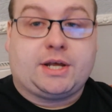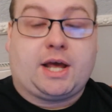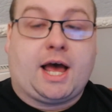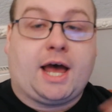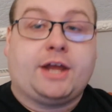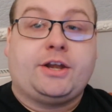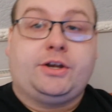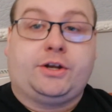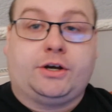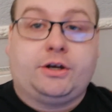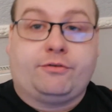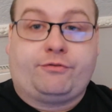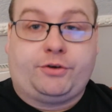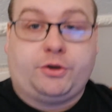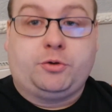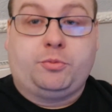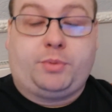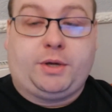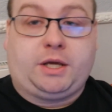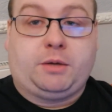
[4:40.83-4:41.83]
I know a
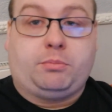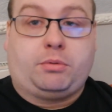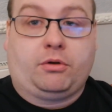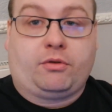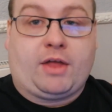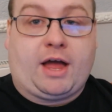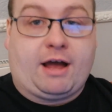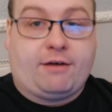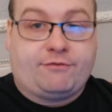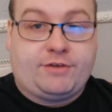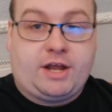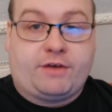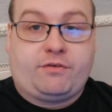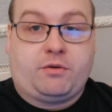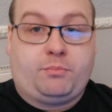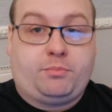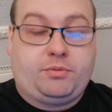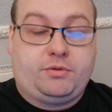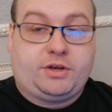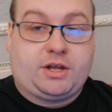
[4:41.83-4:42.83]
few people that have
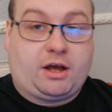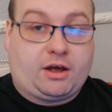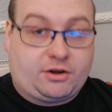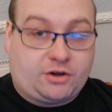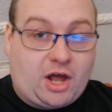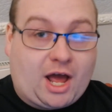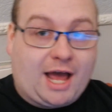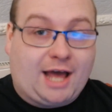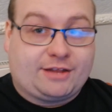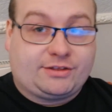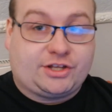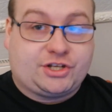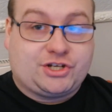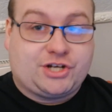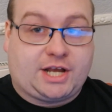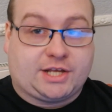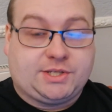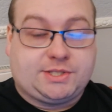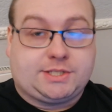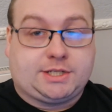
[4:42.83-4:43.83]
never not had the
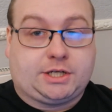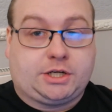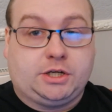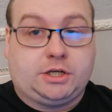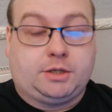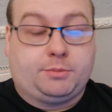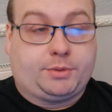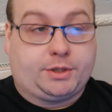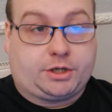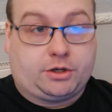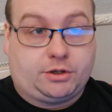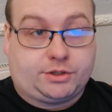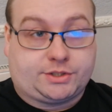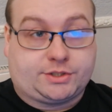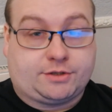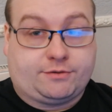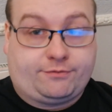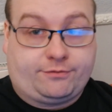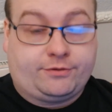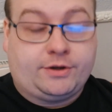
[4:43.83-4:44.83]
chance to go
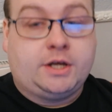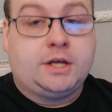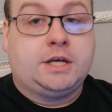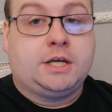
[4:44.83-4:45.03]
because of